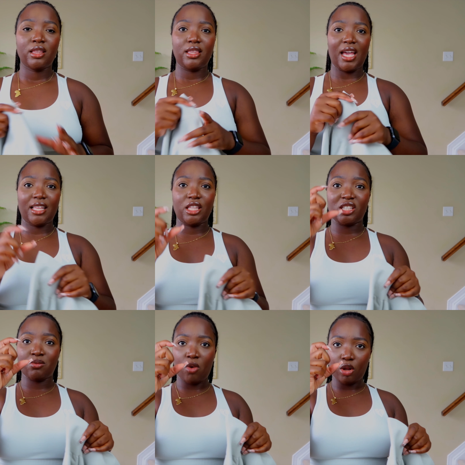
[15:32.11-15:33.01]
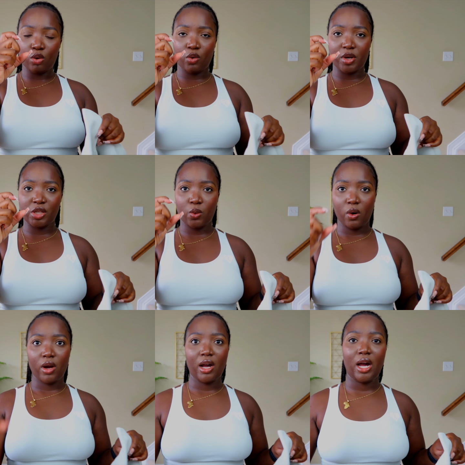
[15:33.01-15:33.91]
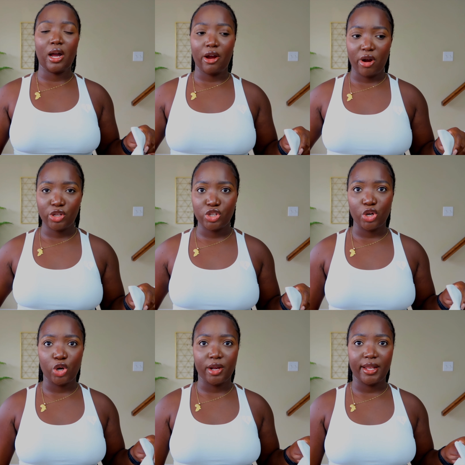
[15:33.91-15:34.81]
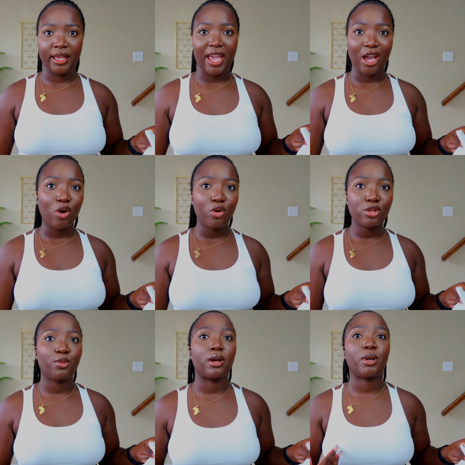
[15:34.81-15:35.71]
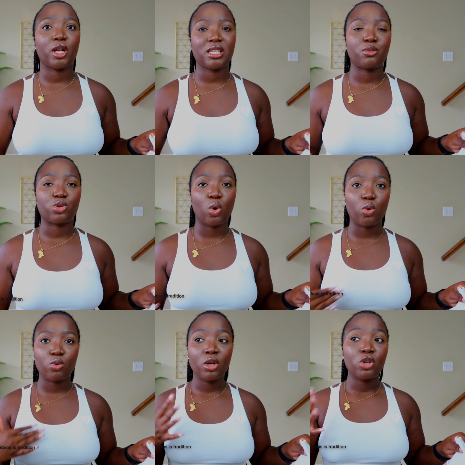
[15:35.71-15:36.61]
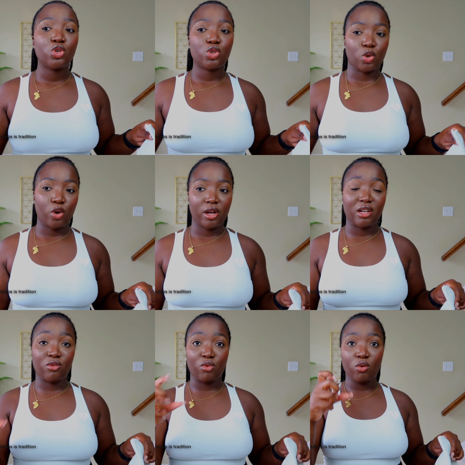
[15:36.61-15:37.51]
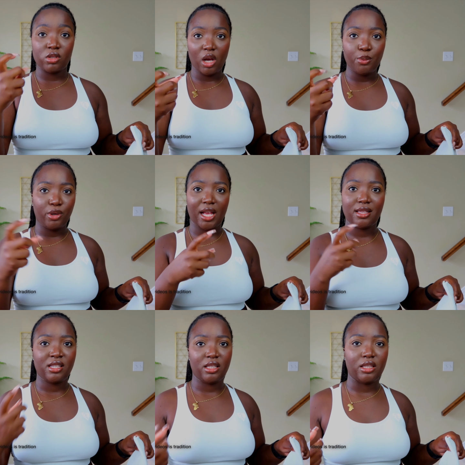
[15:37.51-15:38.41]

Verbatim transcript: they had the small logo as well around your like ankles but because i'm so short it rolls up you can't see the